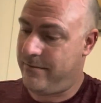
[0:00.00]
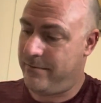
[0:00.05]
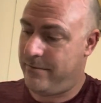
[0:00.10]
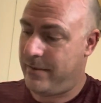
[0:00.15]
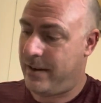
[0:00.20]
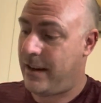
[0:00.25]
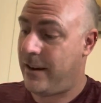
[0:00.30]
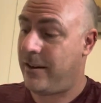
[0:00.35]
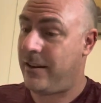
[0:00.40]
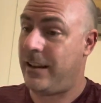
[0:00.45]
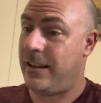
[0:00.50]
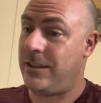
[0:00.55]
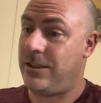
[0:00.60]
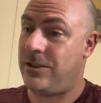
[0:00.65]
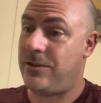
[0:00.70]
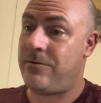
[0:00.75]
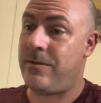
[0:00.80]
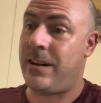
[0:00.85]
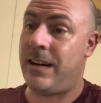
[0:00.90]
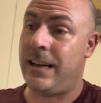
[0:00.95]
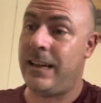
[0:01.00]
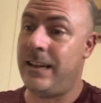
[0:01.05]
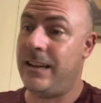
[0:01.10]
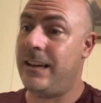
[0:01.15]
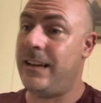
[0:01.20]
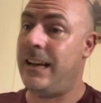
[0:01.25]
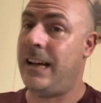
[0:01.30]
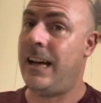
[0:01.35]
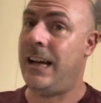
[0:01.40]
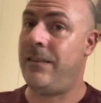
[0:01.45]
my calculations are right,
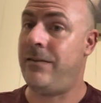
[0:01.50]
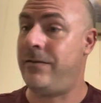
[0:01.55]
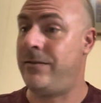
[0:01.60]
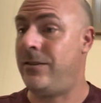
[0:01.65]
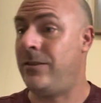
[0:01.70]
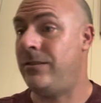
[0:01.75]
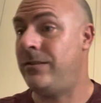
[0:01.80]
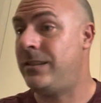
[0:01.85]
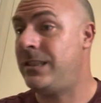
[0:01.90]
I've done